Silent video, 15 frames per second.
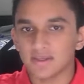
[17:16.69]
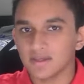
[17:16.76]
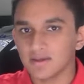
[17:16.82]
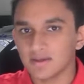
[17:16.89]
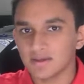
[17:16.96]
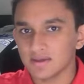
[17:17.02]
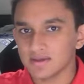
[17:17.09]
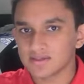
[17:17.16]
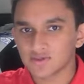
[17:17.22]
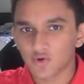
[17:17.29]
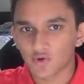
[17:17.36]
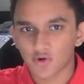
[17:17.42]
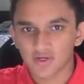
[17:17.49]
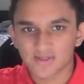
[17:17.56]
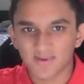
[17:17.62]
He
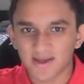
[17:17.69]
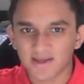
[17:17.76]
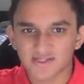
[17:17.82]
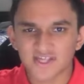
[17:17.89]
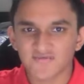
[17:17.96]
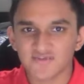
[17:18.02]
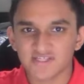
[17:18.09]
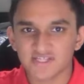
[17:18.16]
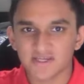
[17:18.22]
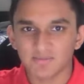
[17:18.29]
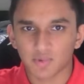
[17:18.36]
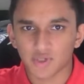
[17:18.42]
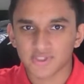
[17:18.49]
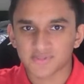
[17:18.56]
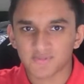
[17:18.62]
scores about
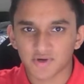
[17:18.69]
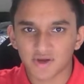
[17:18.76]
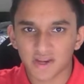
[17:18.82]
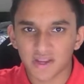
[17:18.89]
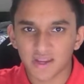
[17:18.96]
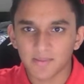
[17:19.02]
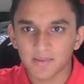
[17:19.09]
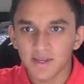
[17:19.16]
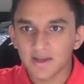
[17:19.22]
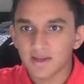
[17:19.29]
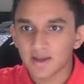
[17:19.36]
17 points per game.